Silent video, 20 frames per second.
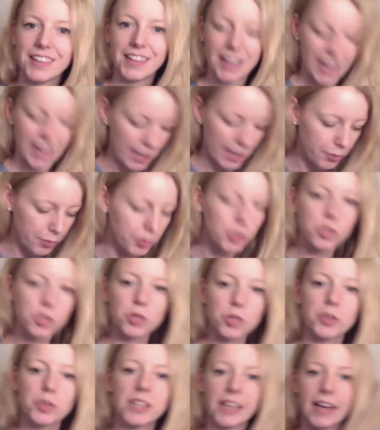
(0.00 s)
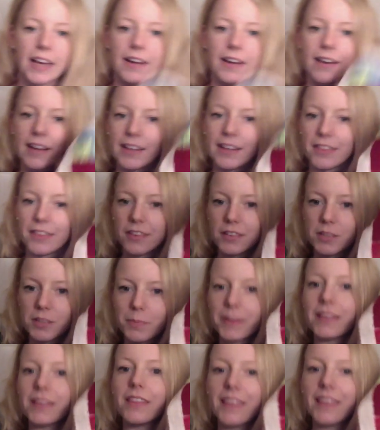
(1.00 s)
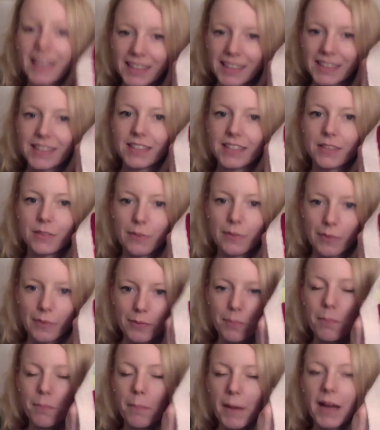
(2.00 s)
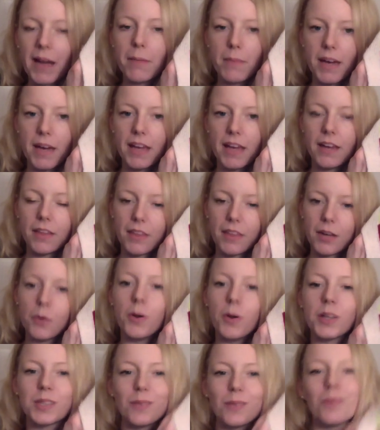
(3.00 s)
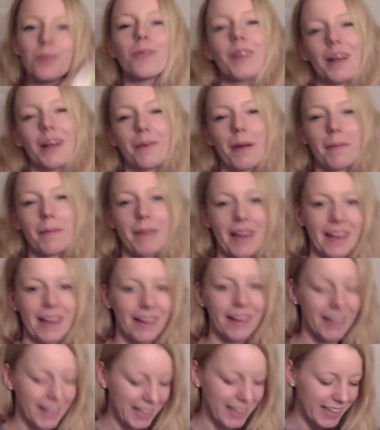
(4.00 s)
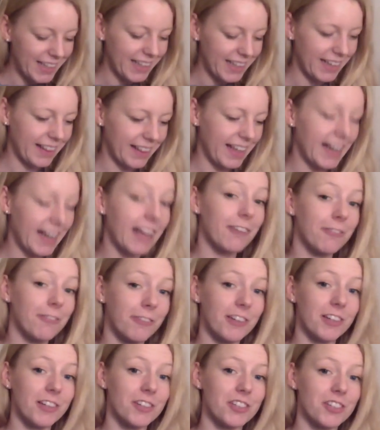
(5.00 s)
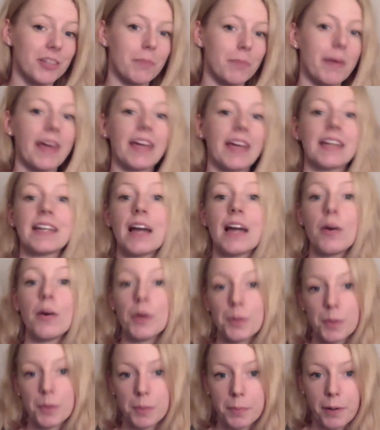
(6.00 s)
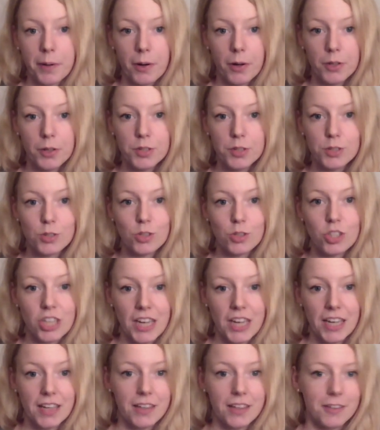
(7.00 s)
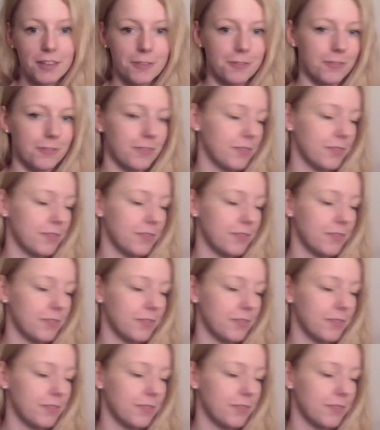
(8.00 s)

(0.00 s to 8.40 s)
I wouldn't do it again like this, but that's my May. That was really my May. And that I finished in May. And now I will pause to check if